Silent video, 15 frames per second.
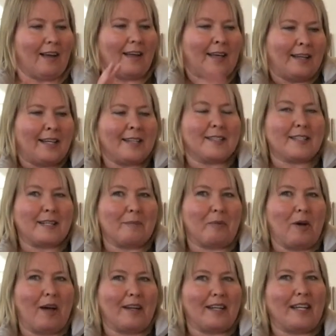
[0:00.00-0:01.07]
an Instant
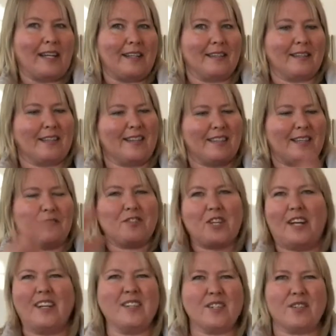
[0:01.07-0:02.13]
Pot needs, because they've
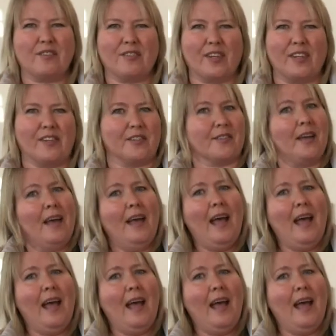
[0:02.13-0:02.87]
changed over the years.